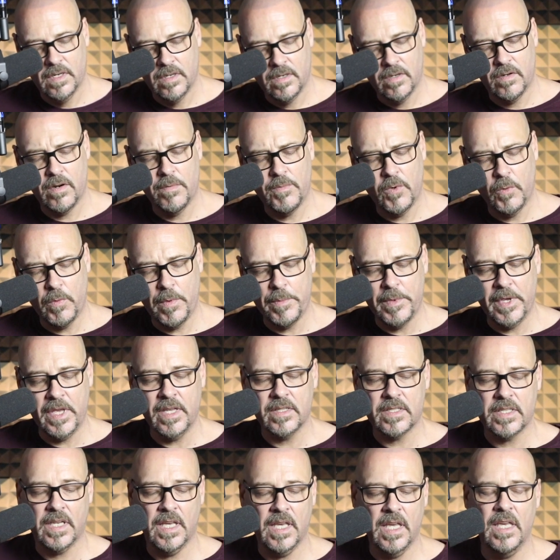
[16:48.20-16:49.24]
right. But when we get
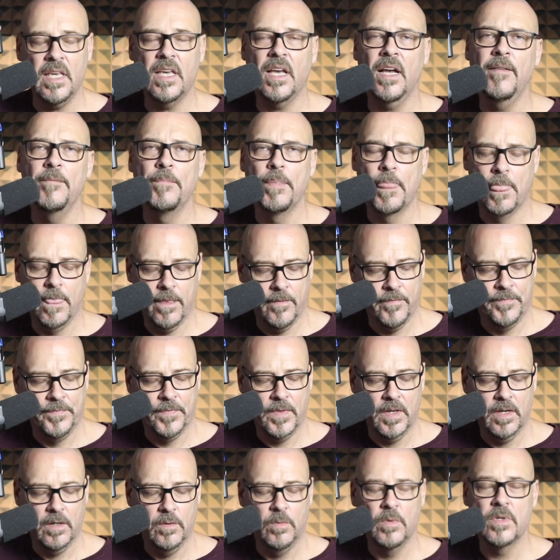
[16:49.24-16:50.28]
to here,
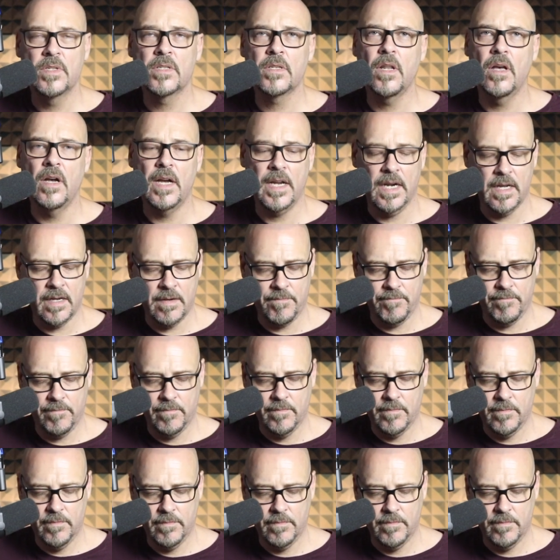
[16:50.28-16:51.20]
we slide up.